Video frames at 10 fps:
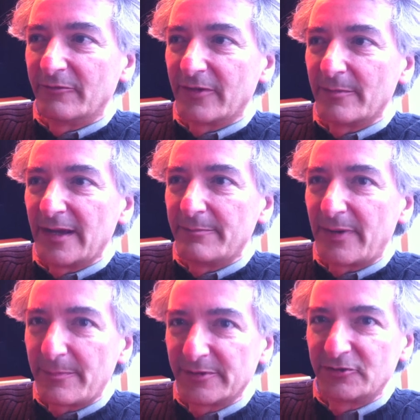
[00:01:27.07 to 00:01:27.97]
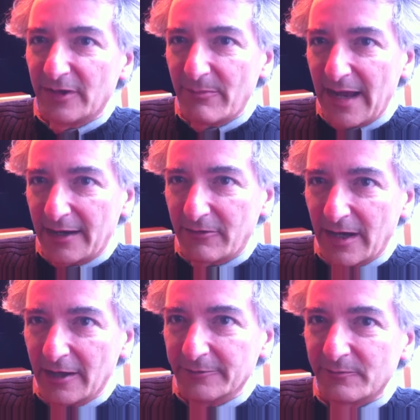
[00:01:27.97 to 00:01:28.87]
from my puppetry
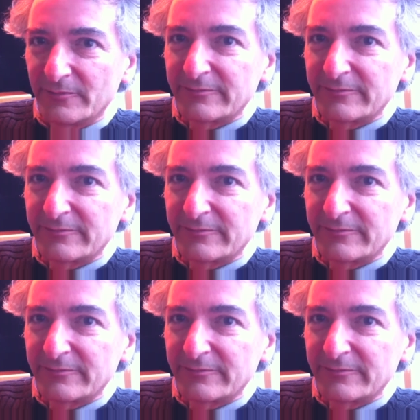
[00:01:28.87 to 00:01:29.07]
background